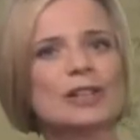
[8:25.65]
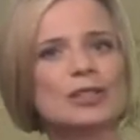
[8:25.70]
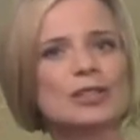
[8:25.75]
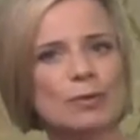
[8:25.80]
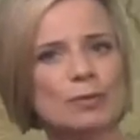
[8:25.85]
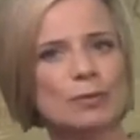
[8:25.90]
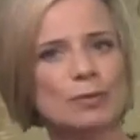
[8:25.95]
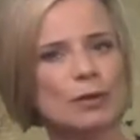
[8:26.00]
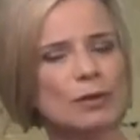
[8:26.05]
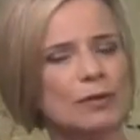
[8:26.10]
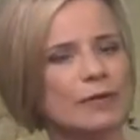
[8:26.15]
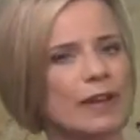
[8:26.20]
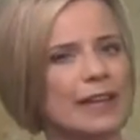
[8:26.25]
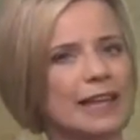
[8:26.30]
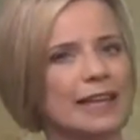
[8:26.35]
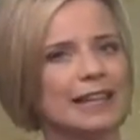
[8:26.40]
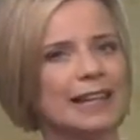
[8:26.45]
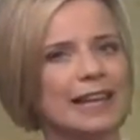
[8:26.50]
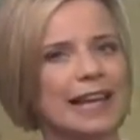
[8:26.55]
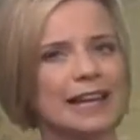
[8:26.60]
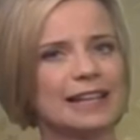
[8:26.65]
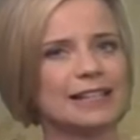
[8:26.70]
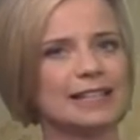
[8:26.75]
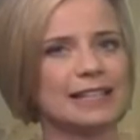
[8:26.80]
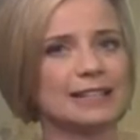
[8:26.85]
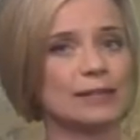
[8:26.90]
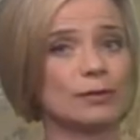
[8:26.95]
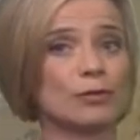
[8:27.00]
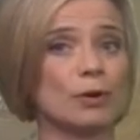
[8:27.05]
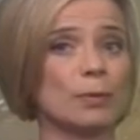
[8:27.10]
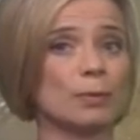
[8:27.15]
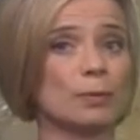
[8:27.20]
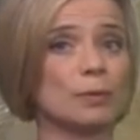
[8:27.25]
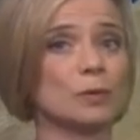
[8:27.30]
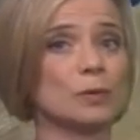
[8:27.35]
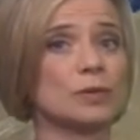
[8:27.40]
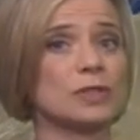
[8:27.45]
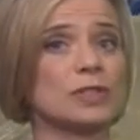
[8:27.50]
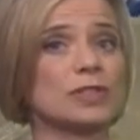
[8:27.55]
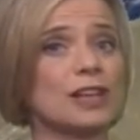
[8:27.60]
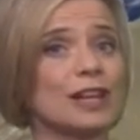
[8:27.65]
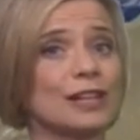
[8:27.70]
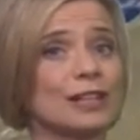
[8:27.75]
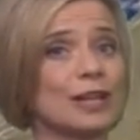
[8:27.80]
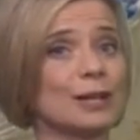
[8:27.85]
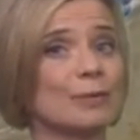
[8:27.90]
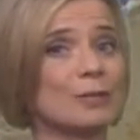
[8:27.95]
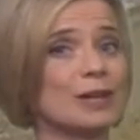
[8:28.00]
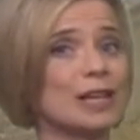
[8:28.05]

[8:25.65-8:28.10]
to move inland as a tropical cyclone.